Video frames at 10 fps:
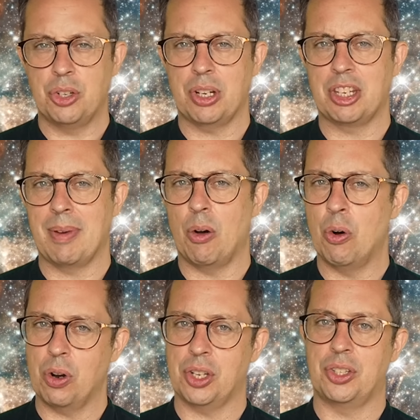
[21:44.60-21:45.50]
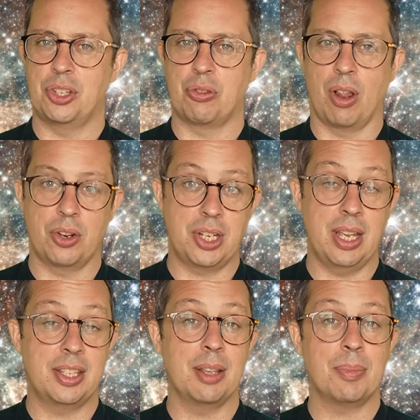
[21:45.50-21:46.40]
interesting about August astrology
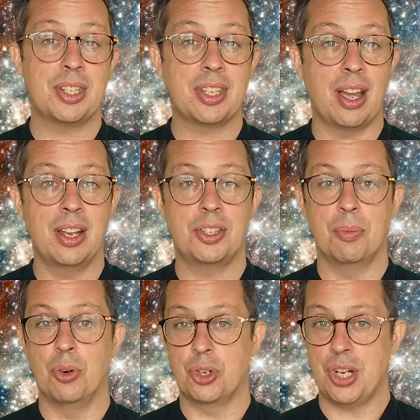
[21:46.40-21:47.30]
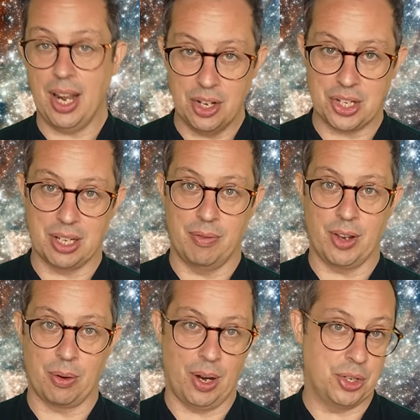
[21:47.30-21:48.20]
is that besides the more challenging
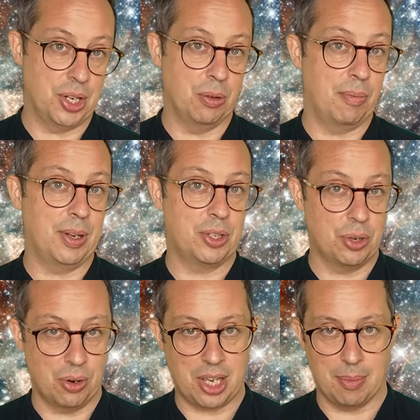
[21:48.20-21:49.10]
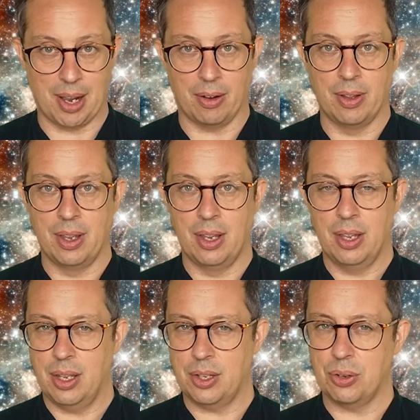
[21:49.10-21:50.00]
configuration that we've been talking about,
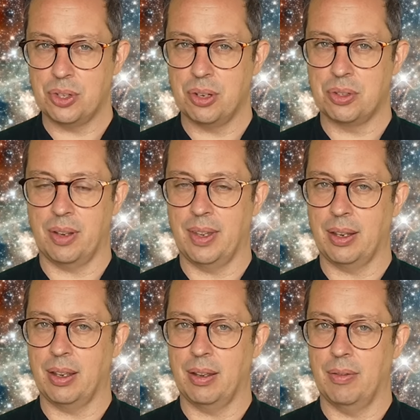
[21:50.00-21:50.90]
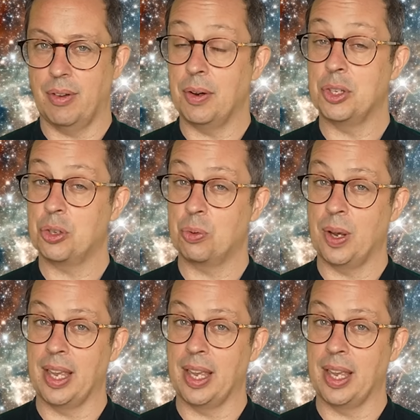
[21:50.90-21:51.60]
there's also something very sweet